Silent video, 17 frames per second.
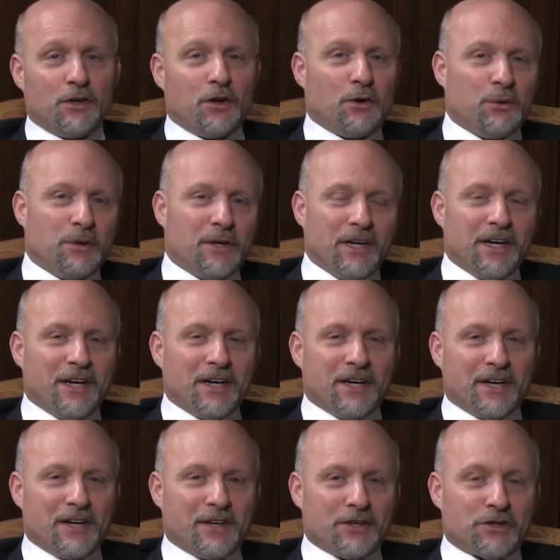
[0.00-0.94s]
know,
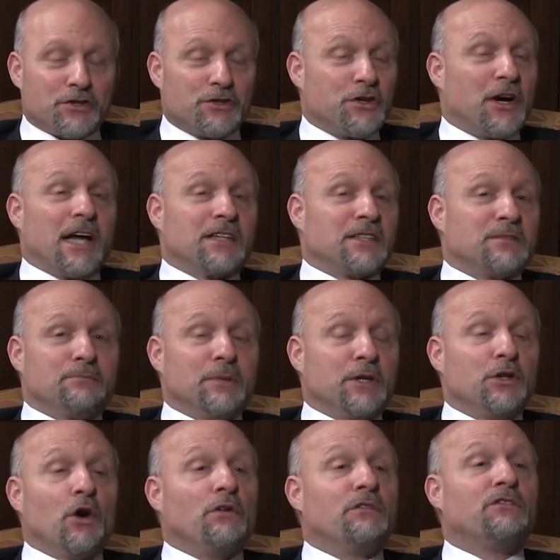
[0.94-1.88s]
uh, there has
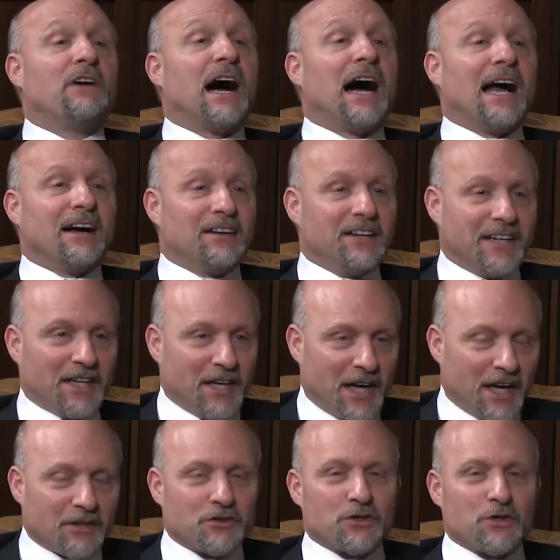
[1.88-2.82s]
been no filing
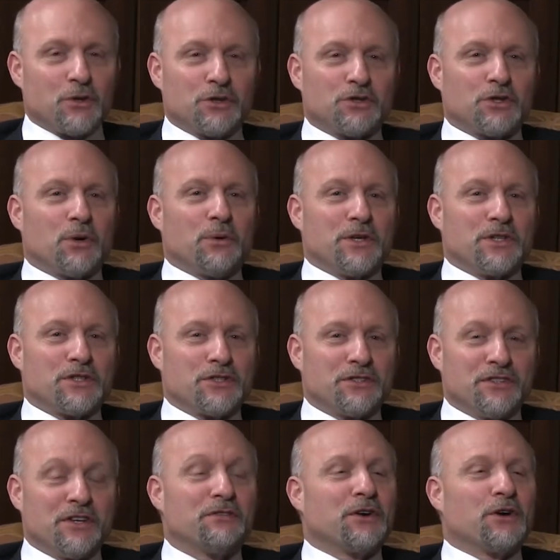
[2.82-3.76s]
yet, so it's always
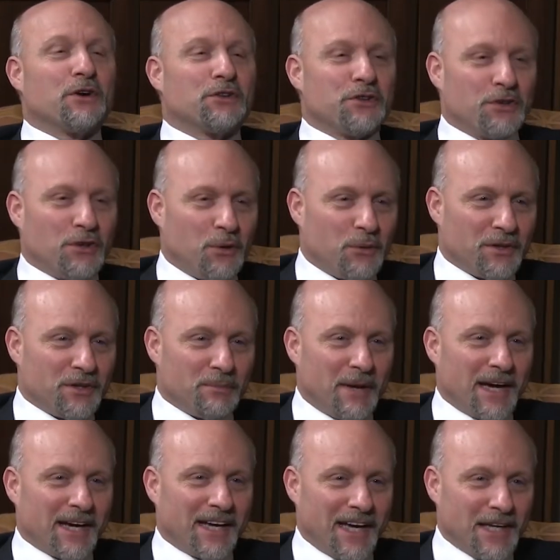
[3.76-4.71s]
difficult to know when the
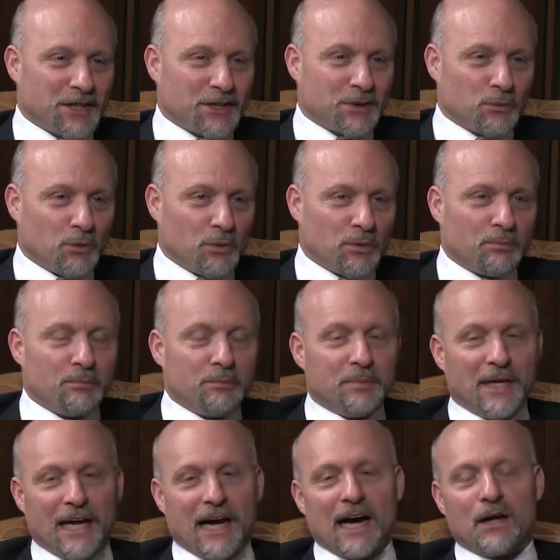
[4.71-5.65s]
medication will
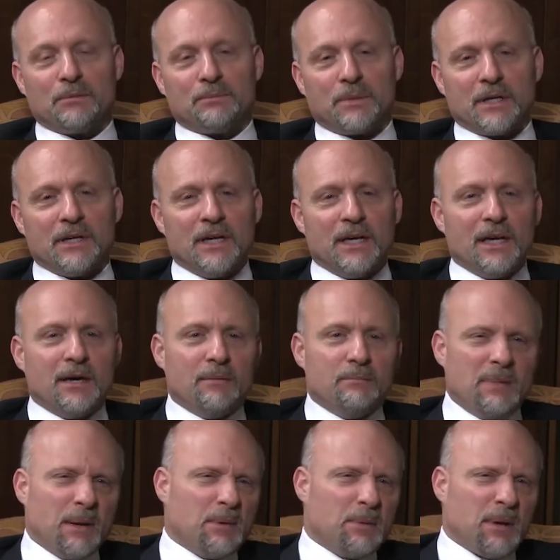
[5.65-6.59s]
be out, but
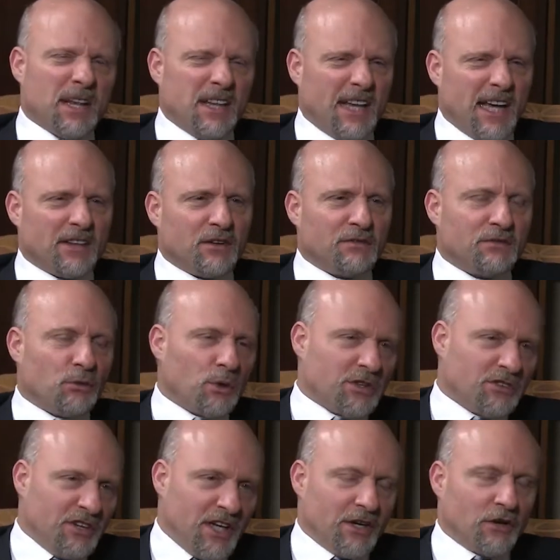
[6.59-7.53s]
maybe by the end of
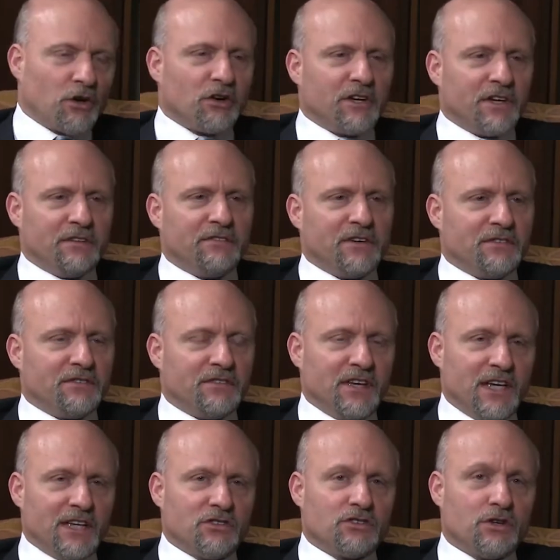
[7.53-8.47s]
14, early
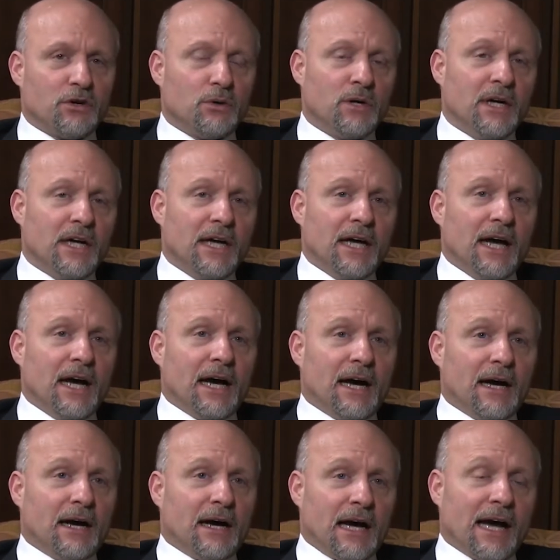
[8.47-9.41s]
15. So uh,
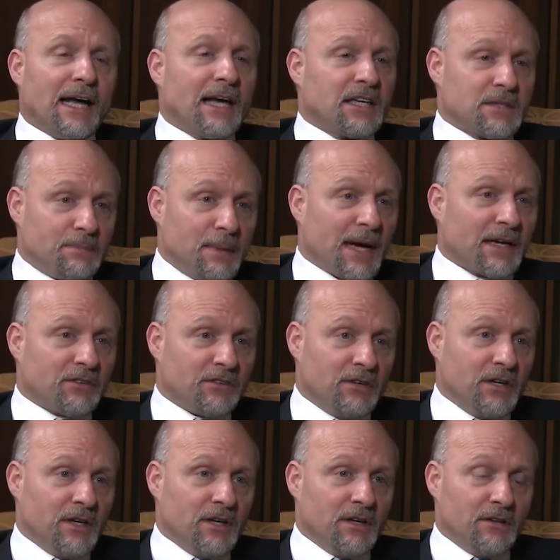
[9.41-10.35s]
I expect,
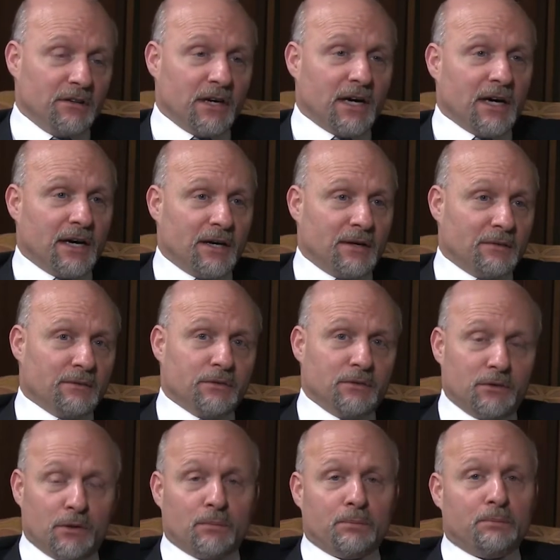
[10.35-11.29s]
uh,
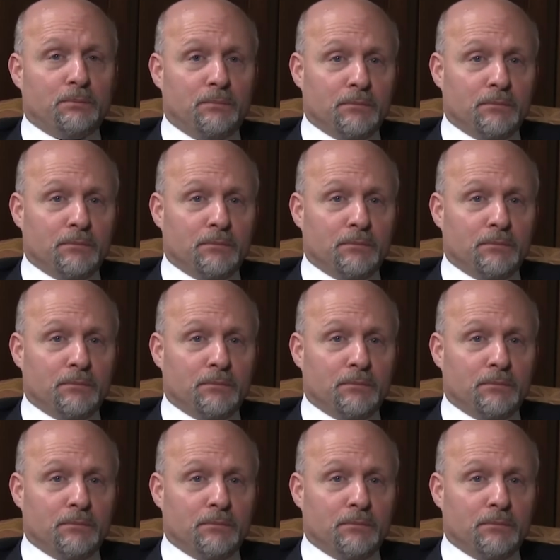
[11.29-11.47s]
you know,